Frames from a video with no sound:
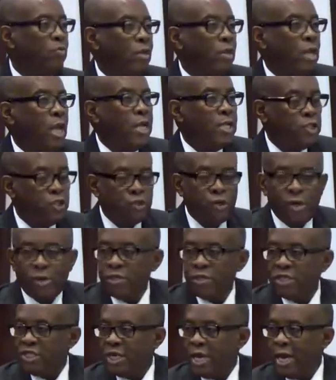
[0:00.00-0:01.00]
In true
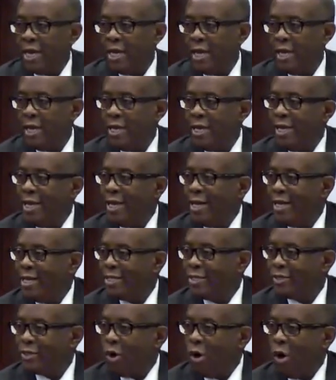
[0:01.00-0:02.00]
Christianity, it
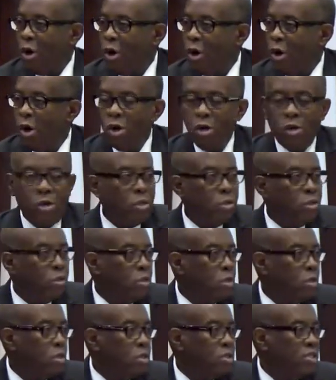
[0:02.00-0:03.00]
is
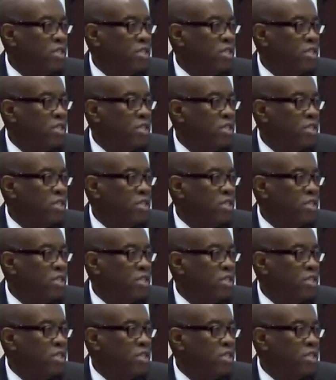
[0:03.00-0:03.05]
all